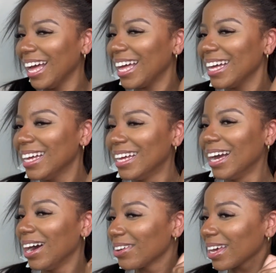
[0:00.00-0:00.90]

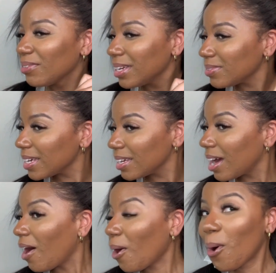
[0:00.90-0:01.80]
So that resulted
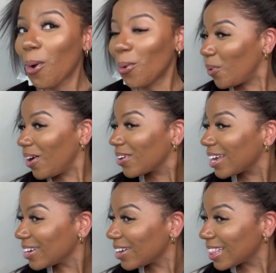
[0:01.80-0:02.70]
in a
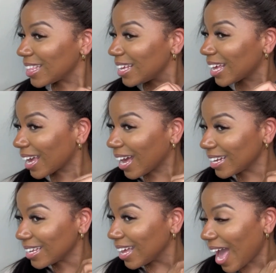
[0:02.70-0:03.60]
curl that is
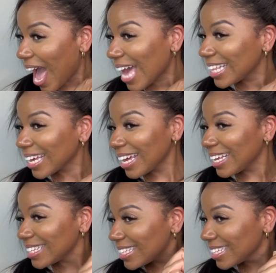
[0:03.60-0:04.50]
actually going towards
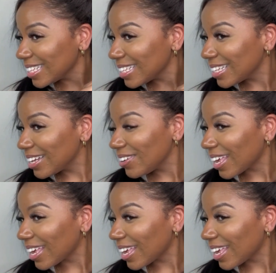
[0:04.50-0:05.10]
my face.